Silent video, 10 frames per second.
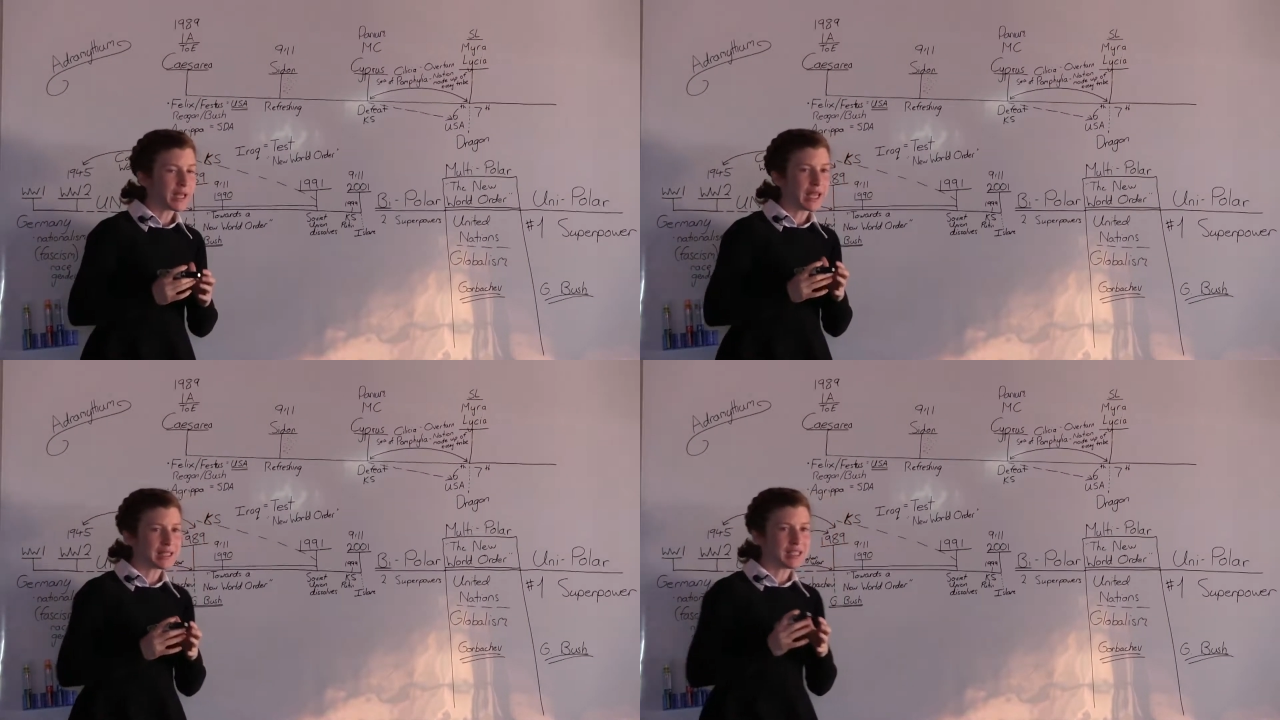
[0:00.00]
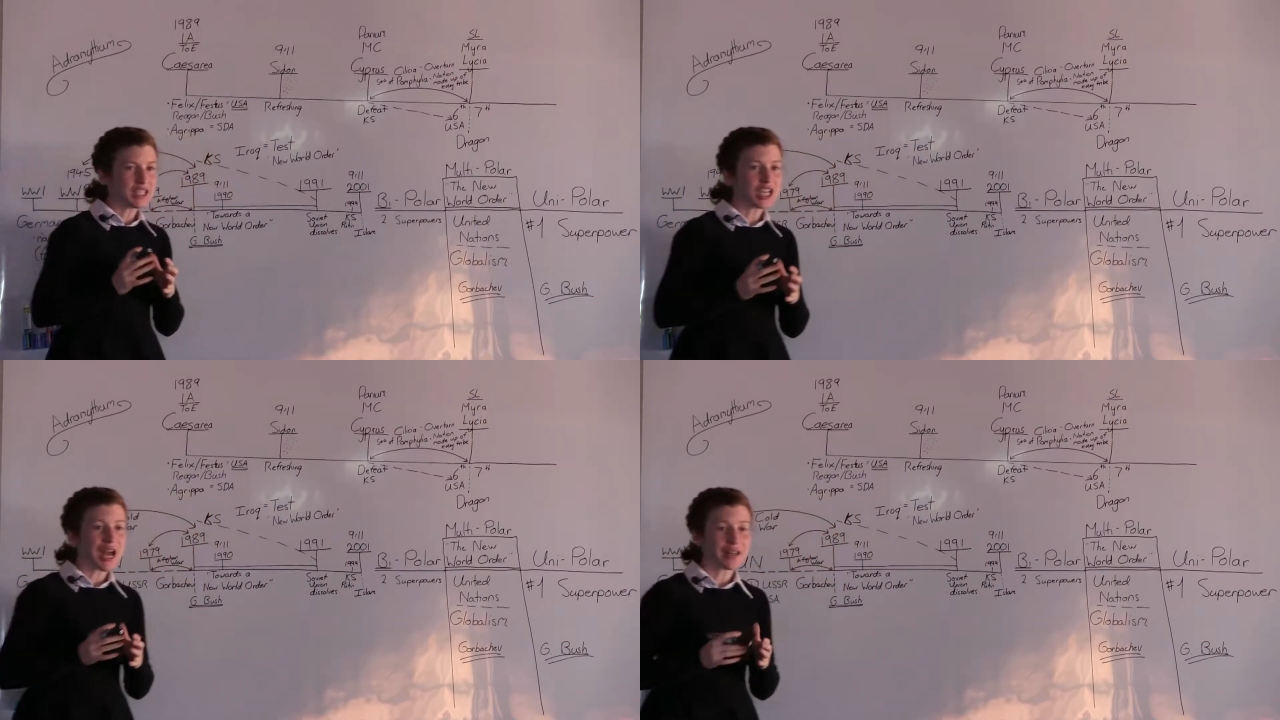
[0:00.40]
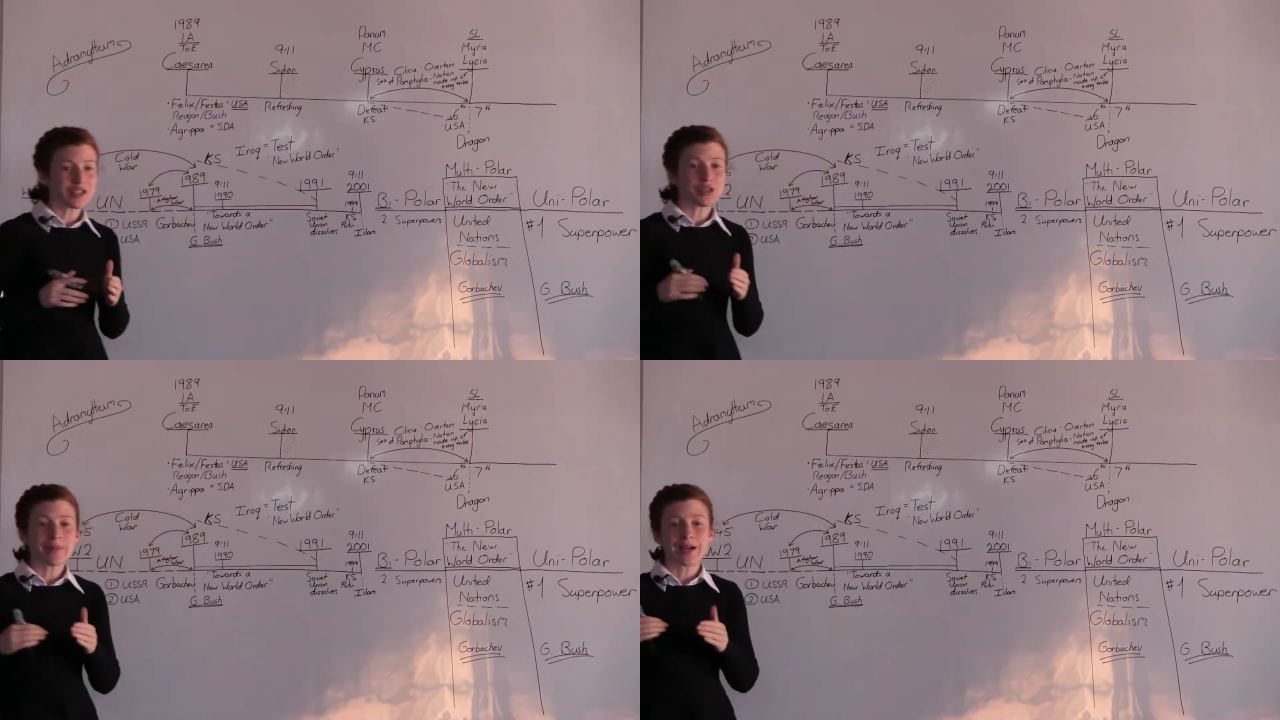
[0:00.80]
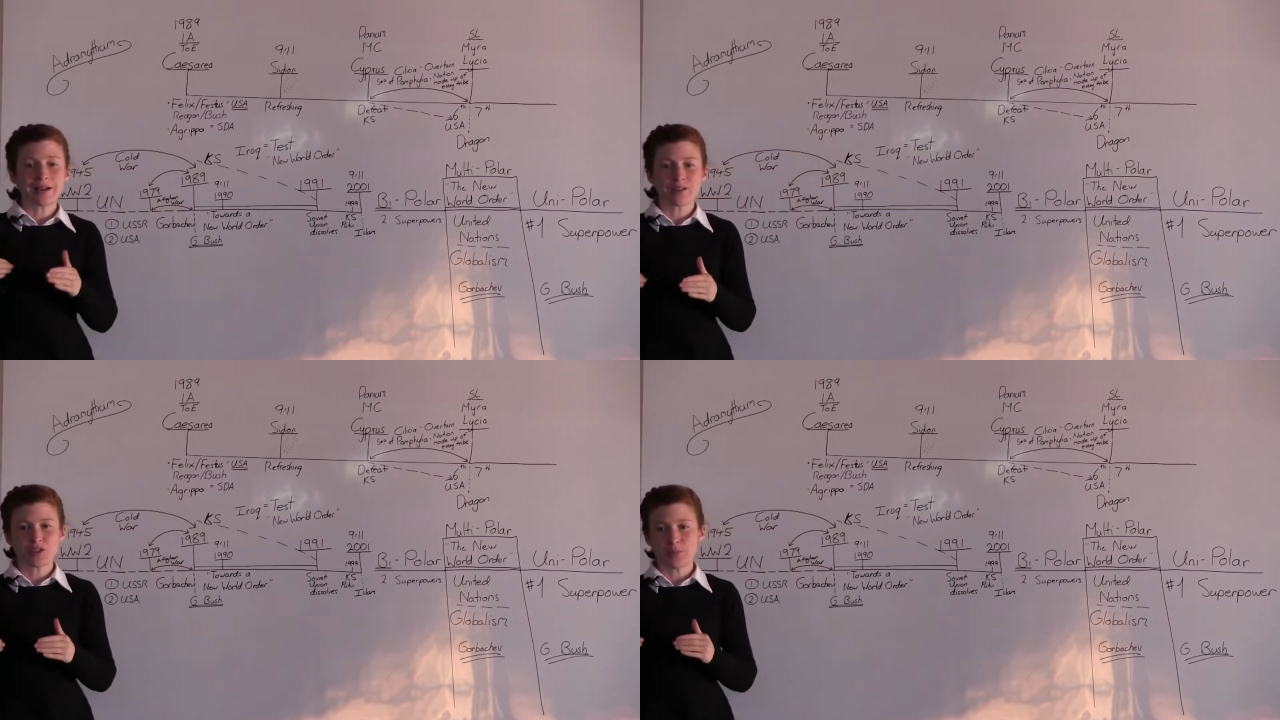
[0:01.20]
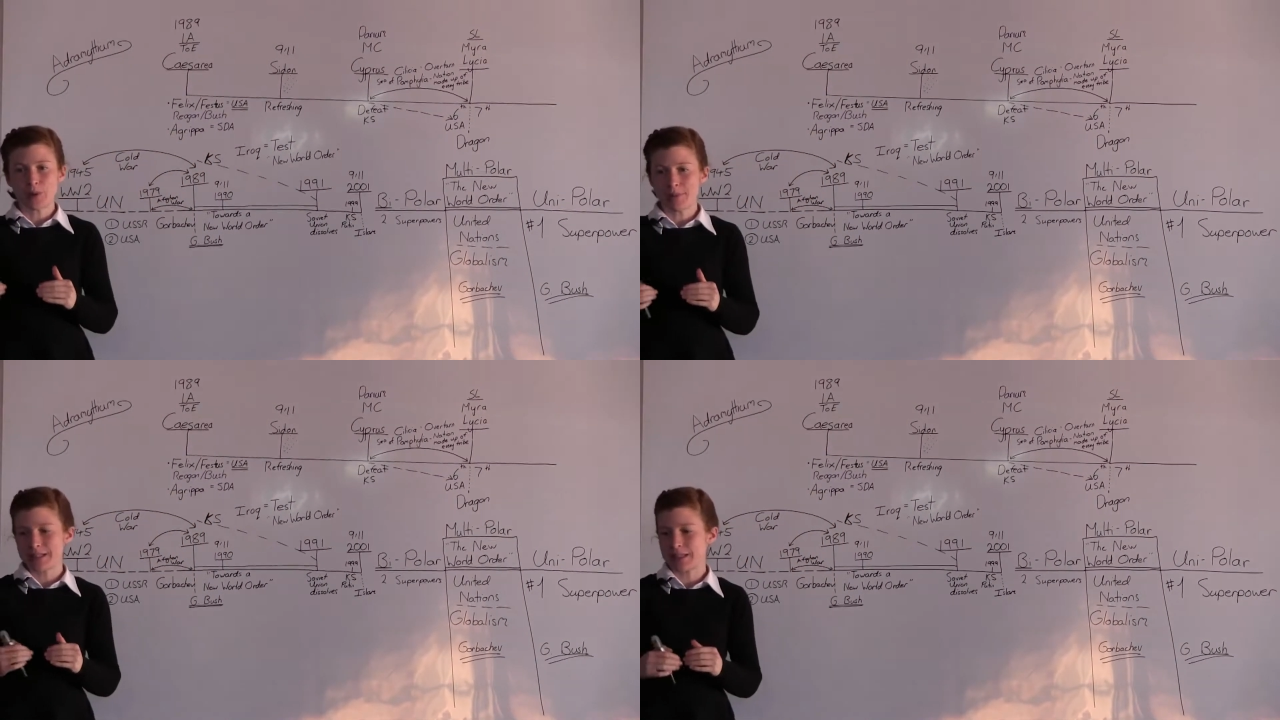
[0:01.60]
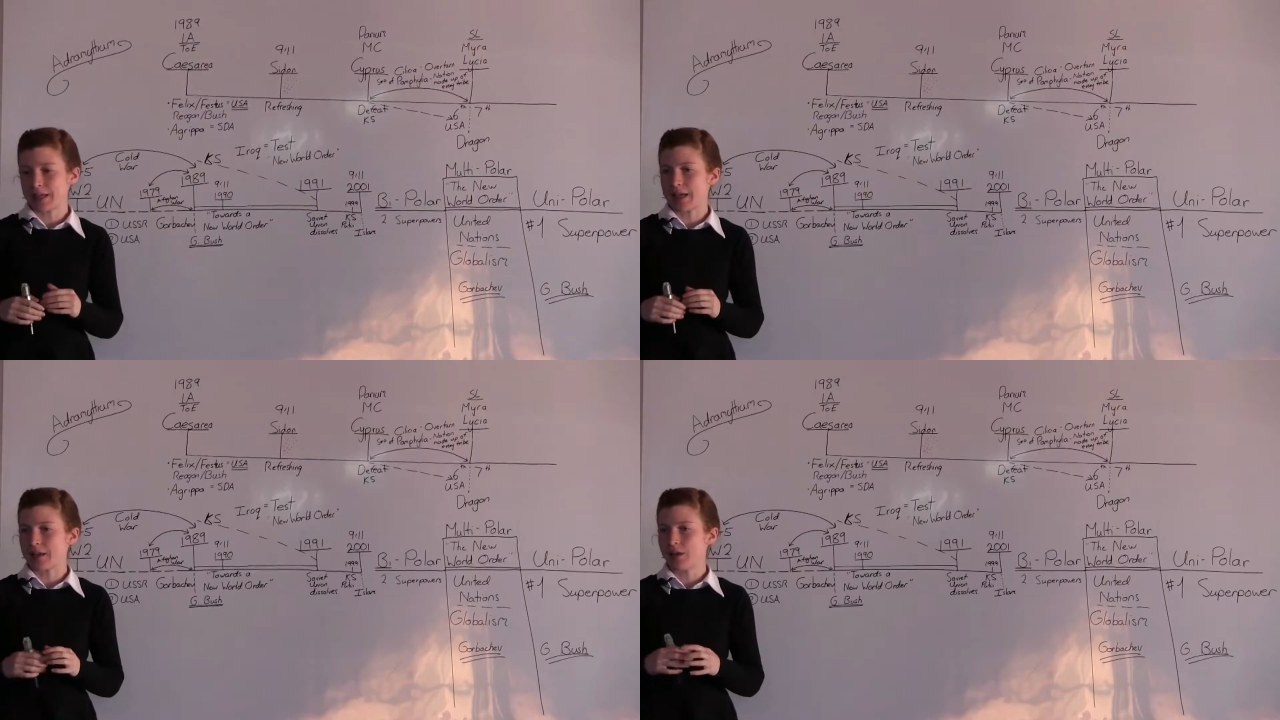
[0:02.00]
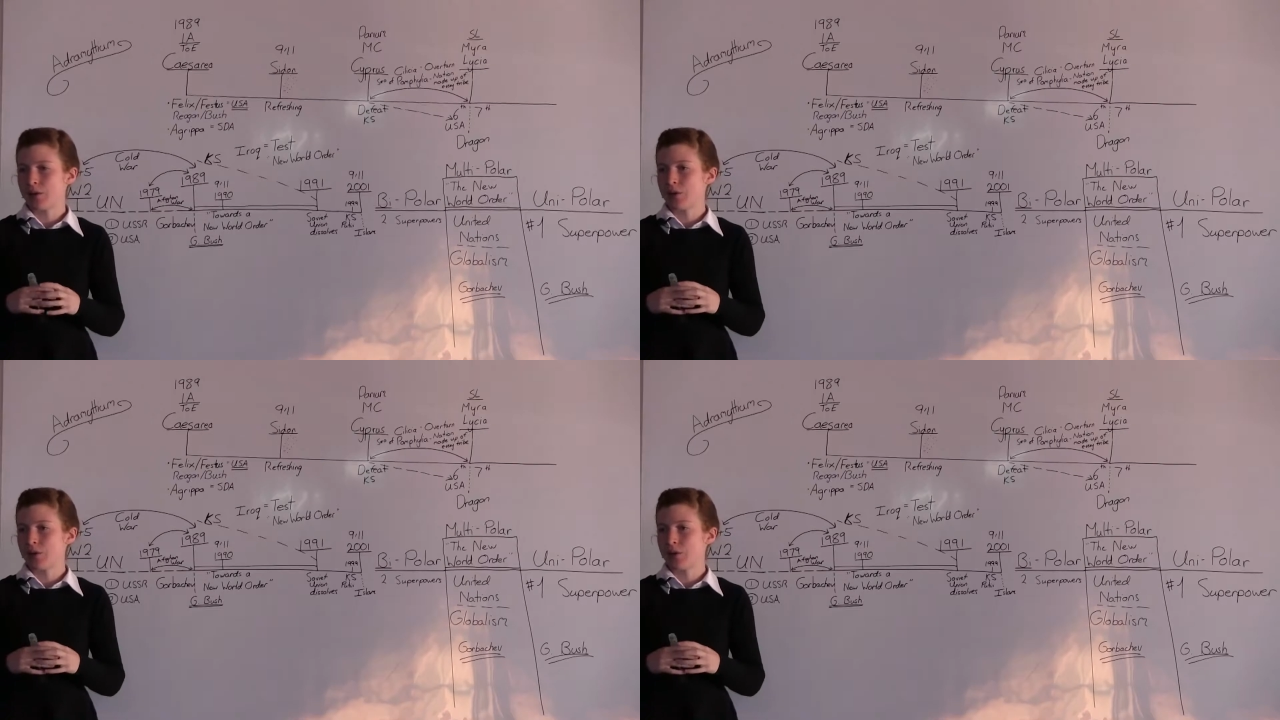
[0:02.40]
Begins to challenge American supremacy again.